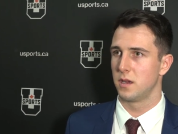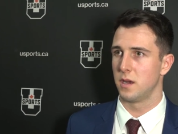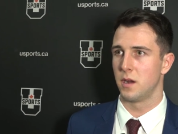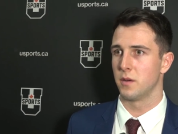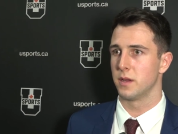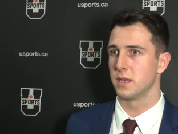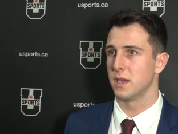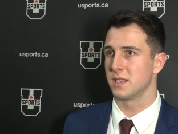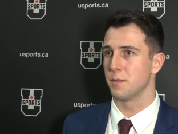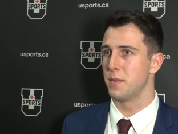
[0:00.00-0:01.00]
you know,
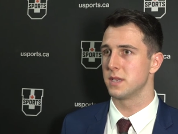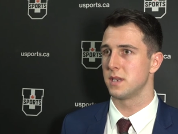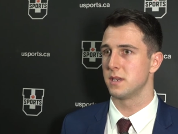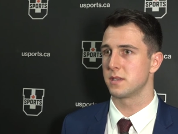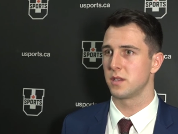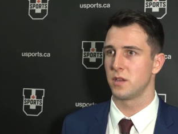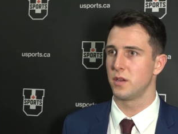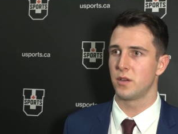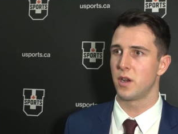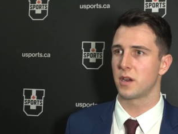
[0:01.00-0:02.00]
it's a business.
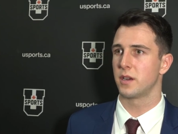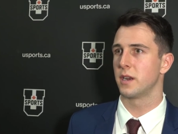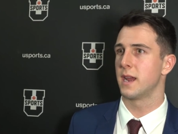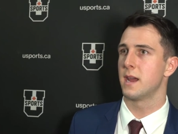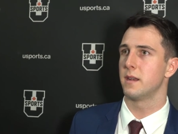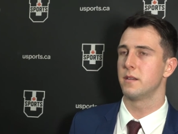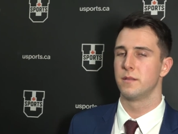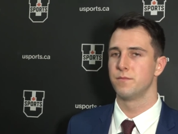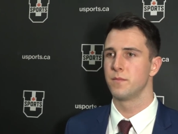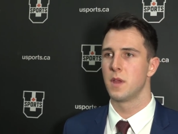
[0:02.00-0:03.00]
You're not going to get,
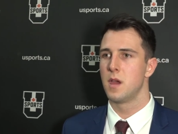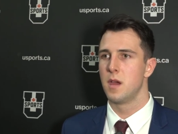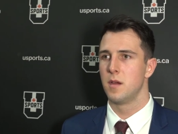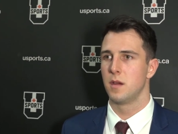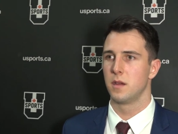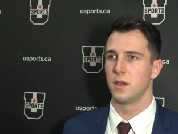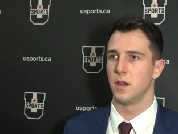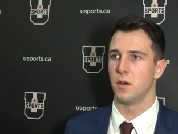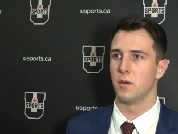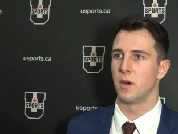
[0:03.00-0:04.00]
you
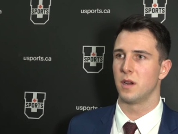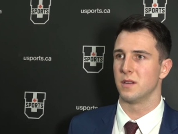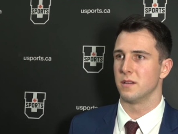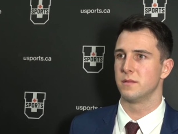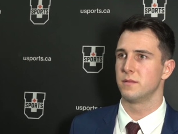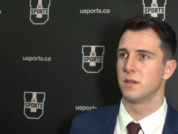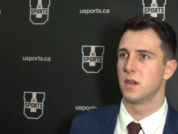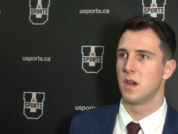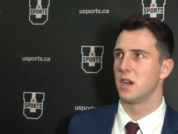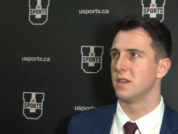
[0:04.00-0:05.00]
know, a
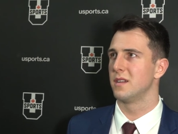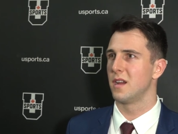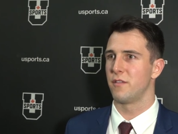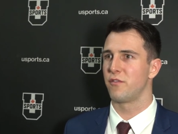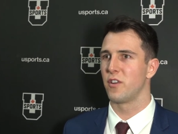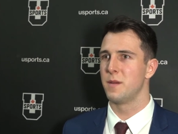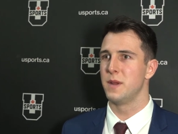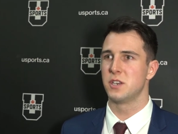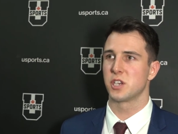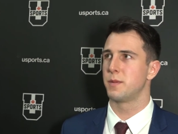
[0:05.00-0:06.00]

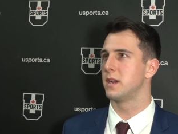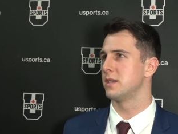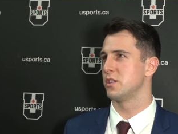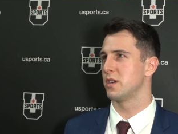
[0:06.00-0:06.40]
freebie just because